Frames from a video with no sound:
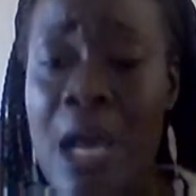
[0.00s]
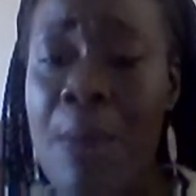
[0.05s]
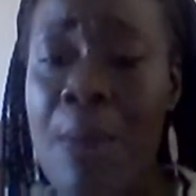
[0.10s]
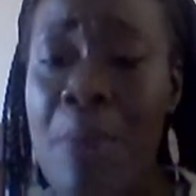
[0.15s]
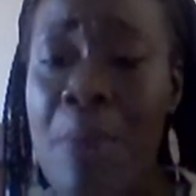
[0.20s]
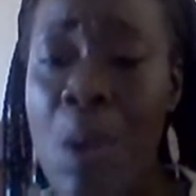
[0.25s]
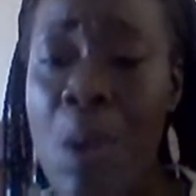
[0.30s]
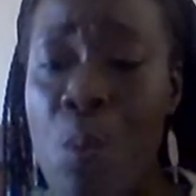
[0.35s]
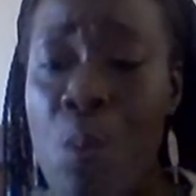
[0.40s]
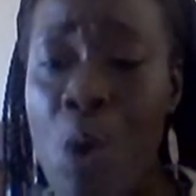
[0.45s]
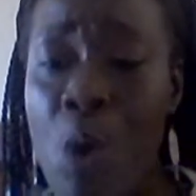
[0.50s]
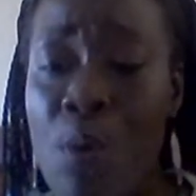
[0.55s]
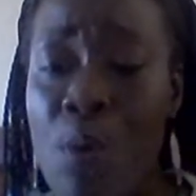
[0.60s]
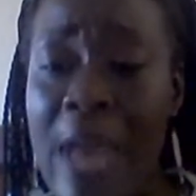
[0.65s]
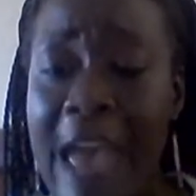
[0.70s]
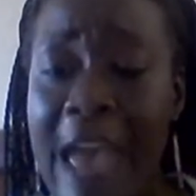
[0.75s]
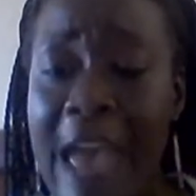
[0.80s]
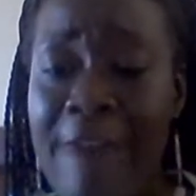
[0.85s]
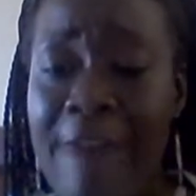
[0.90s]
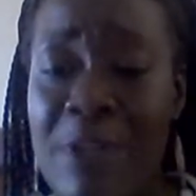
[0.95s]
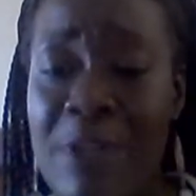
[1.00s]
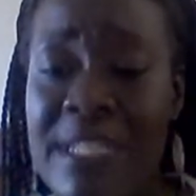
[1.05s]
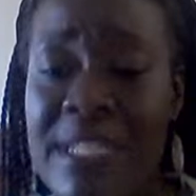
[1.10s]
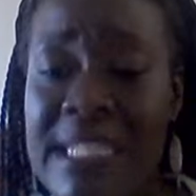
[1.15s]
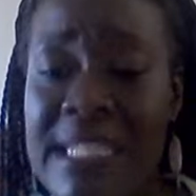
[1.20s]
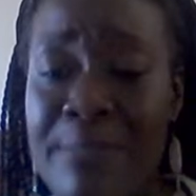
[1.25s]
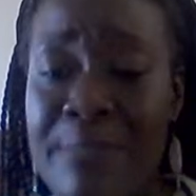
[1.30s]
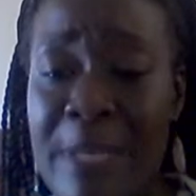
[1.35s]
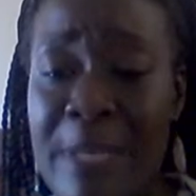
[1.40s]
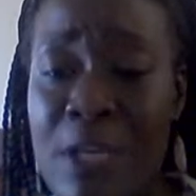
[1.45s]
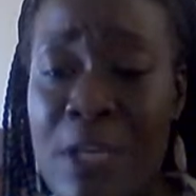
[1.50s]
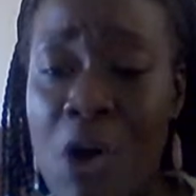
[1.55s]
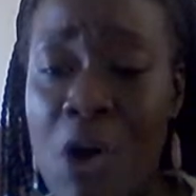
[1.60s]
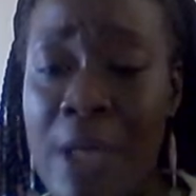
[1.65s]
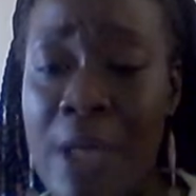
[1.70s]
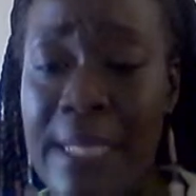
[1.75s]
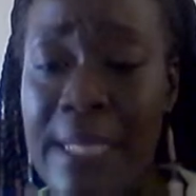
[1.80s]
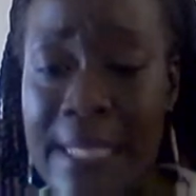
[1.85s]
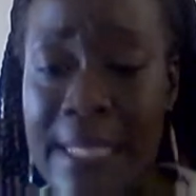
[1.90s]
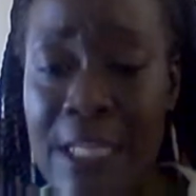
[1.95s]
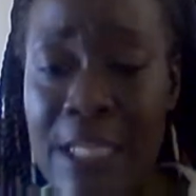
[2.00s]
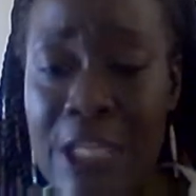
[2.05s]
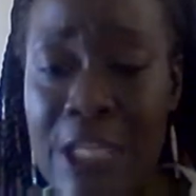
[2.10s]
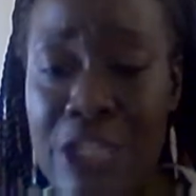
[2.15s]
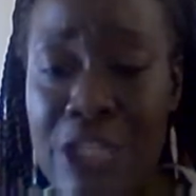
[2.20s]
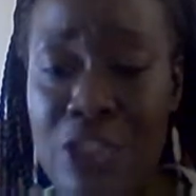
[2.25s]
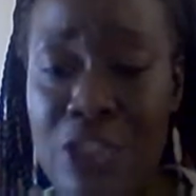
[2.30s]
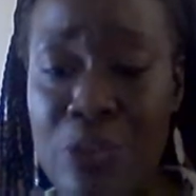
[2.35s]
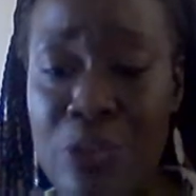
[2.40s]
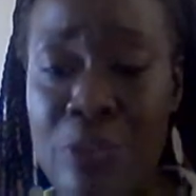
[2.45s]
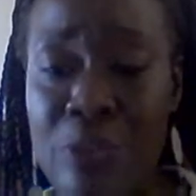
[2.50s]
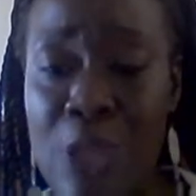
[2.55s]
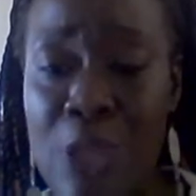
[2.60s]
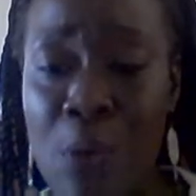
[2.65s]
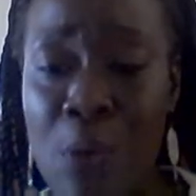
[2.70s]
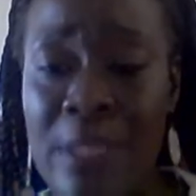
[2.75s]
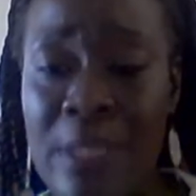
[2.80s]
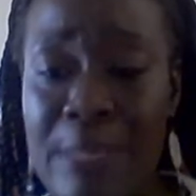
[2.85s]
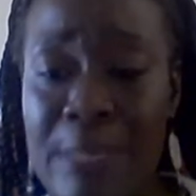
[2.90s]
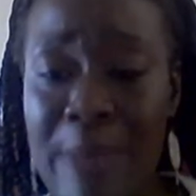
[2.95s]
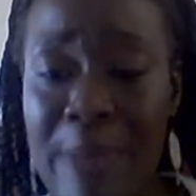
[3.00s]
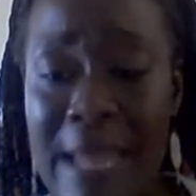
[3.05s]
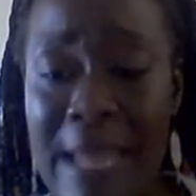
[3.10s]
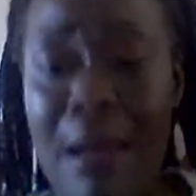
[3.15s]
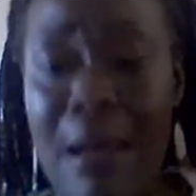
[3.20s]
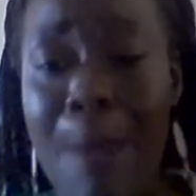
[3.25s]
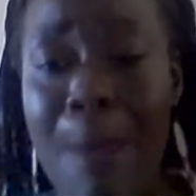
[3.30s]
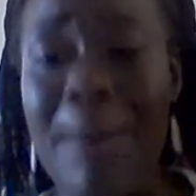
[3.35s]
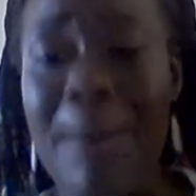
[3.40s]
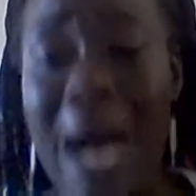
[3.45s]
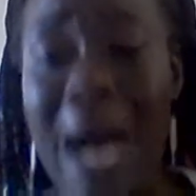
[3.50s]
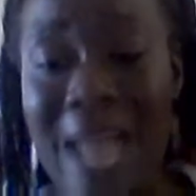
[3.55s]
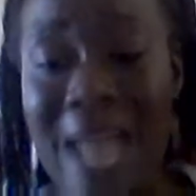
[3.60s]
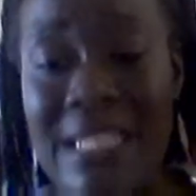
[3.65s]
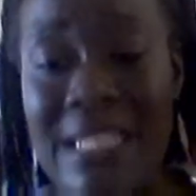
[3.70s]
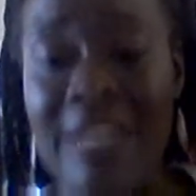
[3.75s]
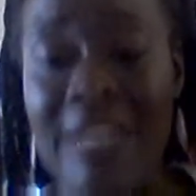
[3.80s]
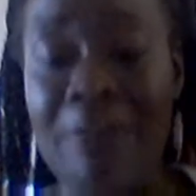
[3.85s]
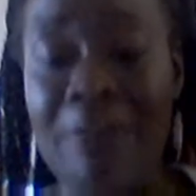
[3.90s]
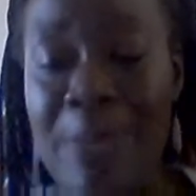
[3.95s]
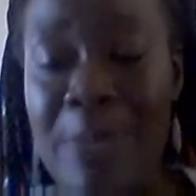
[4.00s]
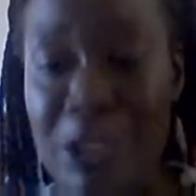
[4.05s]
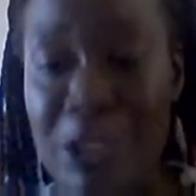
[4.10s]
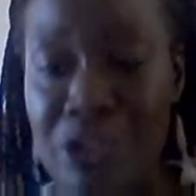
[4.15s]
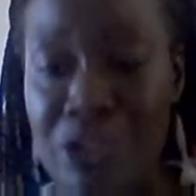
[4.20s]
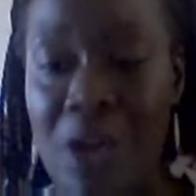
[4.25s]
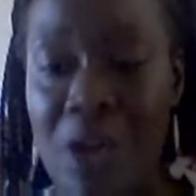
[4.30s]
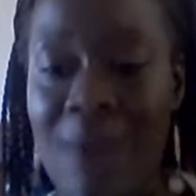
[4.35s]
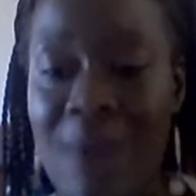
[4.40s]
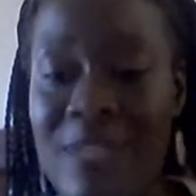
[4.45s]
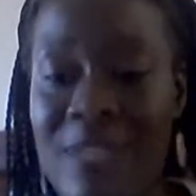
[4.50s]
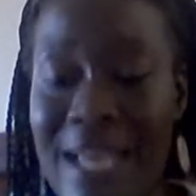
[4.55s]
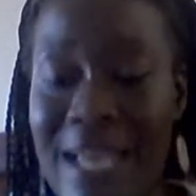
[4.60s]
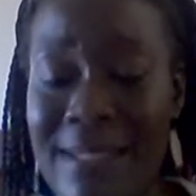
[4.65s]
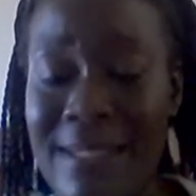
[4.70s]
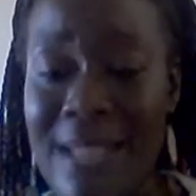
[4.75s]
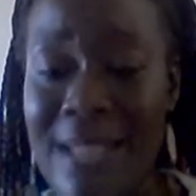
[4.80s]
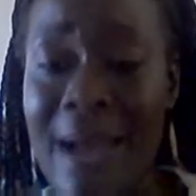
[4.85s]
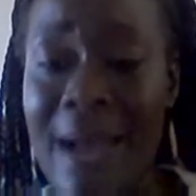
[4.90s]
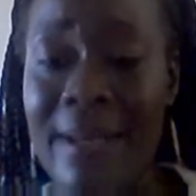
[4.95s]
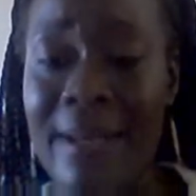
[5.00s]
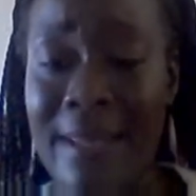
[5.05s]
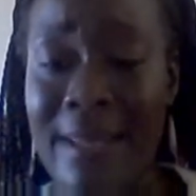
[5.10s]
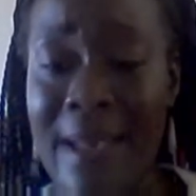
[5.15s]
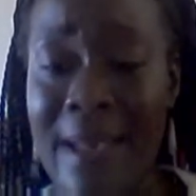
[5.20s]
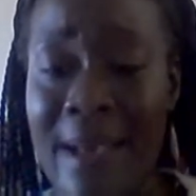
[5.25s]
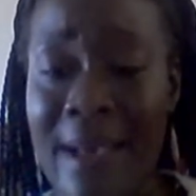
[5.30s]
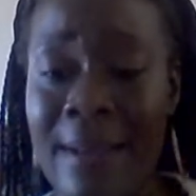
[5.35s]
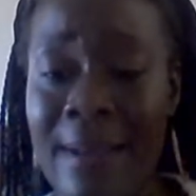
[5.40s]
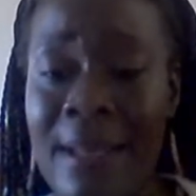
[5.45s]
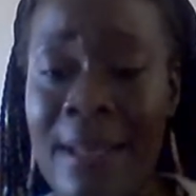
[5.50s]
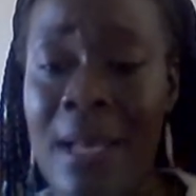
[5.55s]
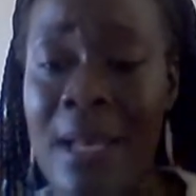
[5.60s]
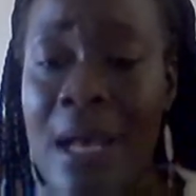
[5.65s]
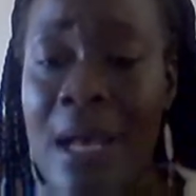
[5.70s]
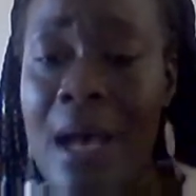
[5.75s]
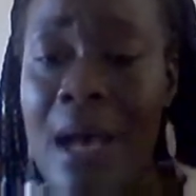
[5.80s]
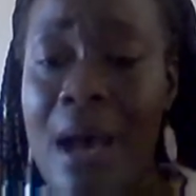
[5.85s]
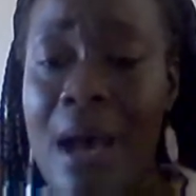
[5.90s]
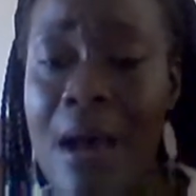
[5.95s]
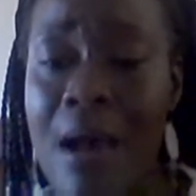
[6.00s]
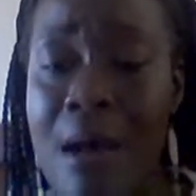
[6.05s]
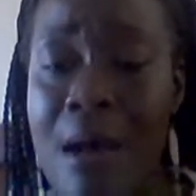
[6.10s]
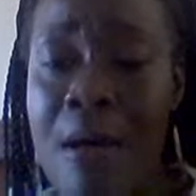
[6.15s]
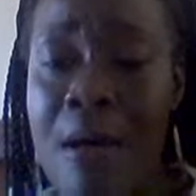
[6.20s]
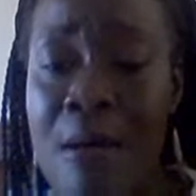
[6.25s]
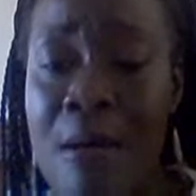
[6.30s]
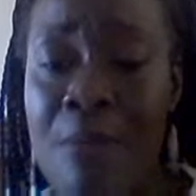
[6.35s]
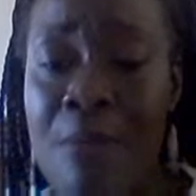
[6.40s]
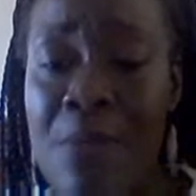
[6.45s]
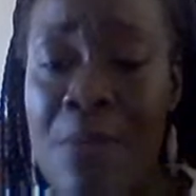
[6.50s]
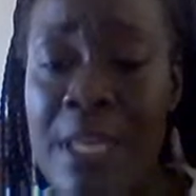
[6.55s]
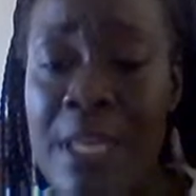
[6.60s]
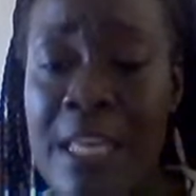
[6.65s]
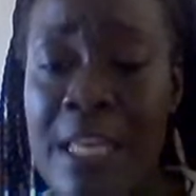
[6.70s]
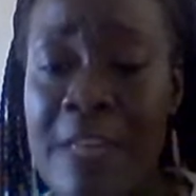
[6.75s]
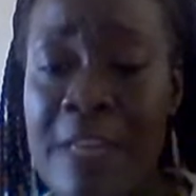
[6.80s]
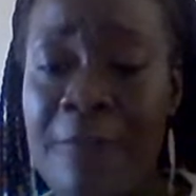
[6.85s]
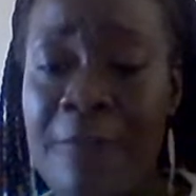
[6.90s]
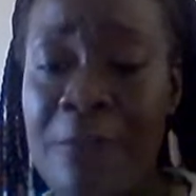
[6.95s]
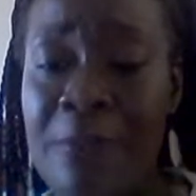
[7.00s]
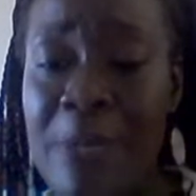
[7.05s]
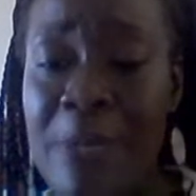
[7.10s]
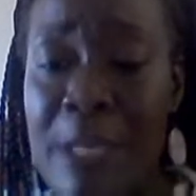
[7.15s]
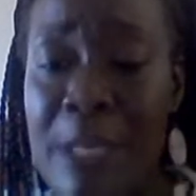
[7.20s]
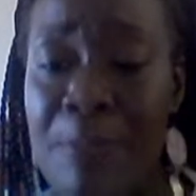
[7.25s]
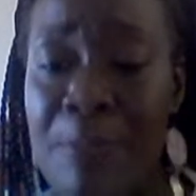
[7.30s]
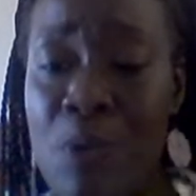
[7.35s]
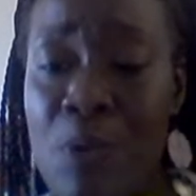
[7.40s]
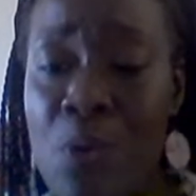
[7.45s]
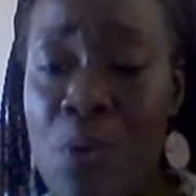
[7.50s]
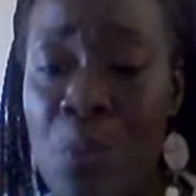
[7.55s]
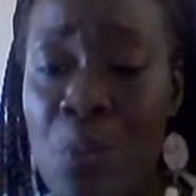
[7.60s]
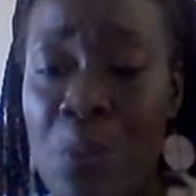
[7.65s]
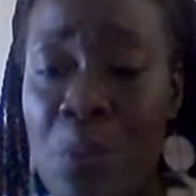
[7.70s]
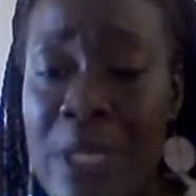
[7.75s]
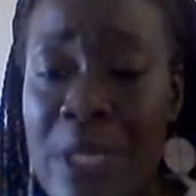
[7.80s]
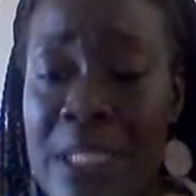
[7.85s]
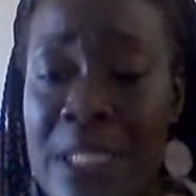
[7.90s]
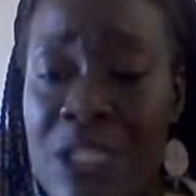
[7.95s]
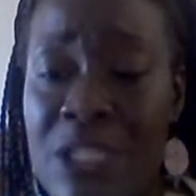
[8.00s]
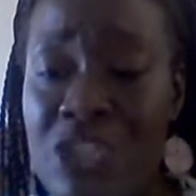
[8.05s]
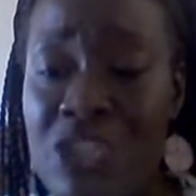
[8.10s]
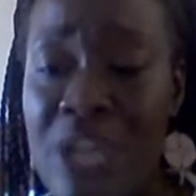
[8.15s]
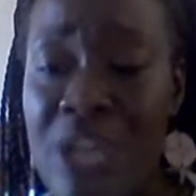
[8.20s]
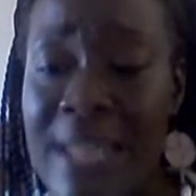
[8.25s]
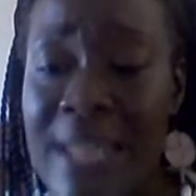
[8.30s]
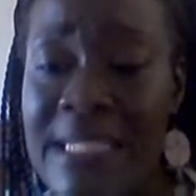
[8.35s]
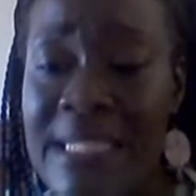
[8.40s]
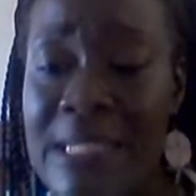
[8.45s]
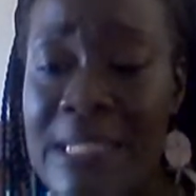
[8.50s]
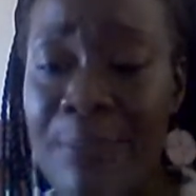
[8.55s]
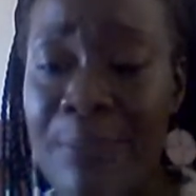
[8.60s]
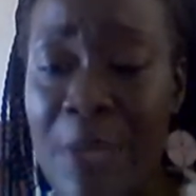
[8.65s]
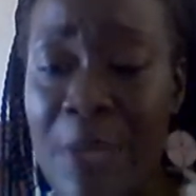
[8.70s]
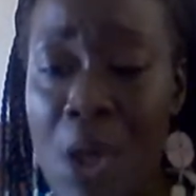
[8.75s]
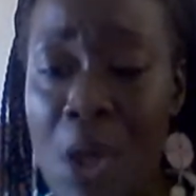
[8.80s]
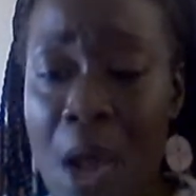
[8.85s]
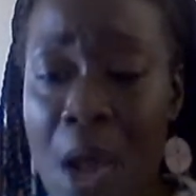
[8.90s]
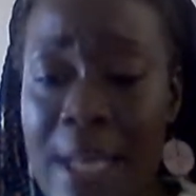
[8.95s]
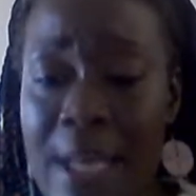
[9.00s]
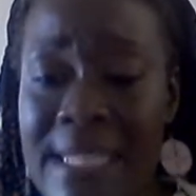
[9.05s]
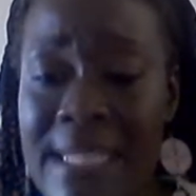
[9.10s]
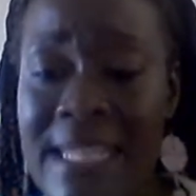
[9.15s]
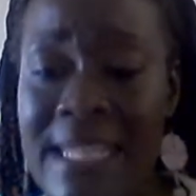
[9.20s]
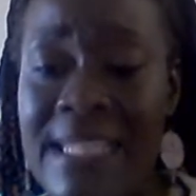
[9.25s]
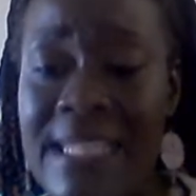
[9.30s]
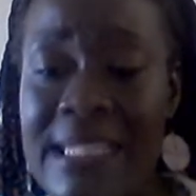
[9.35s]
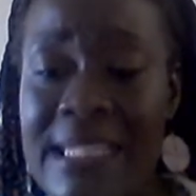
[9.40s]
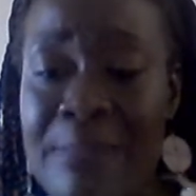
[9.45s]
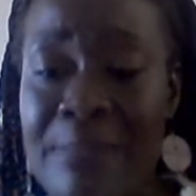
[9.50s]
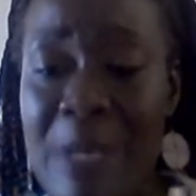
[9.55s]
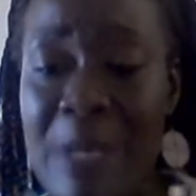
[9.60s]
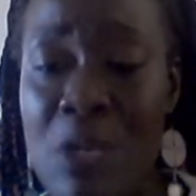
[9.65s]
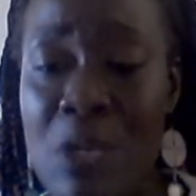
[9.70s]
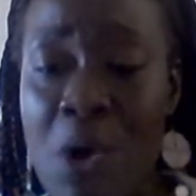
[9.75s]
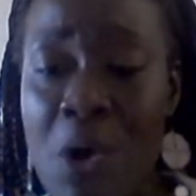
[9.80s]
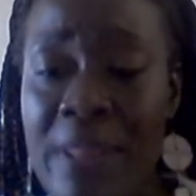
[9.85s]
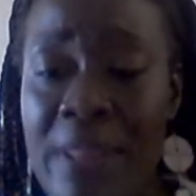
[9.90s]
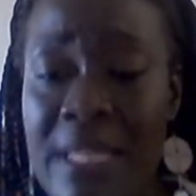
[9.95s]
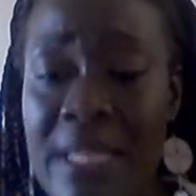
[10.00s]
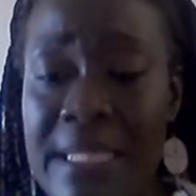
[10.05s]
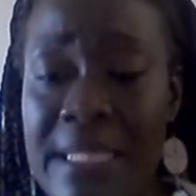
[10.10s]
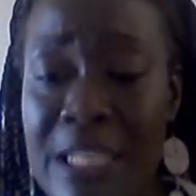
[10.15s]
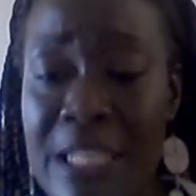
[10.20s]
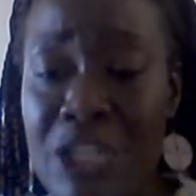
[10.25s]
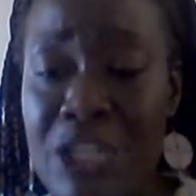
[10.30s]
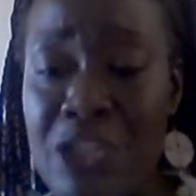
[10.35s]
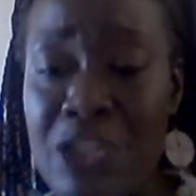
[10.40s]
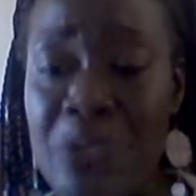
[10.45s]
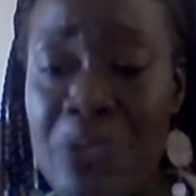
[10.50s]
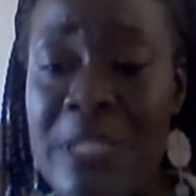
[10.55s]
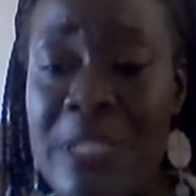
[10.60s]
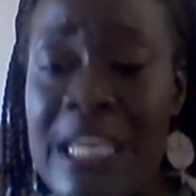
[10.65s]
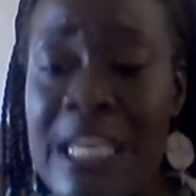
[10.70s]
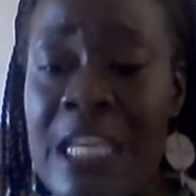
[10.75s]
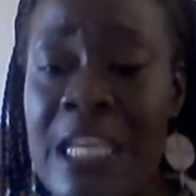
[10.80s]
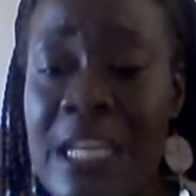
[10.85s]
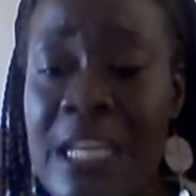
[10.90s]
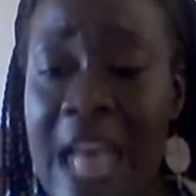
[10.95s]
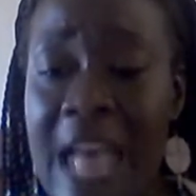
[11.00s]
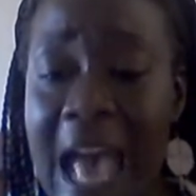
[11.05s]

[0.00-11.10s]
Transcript: but won't ever speak on any issues, only paint a positive picture of Tanzania. If people would just be honest and speak on these issues, it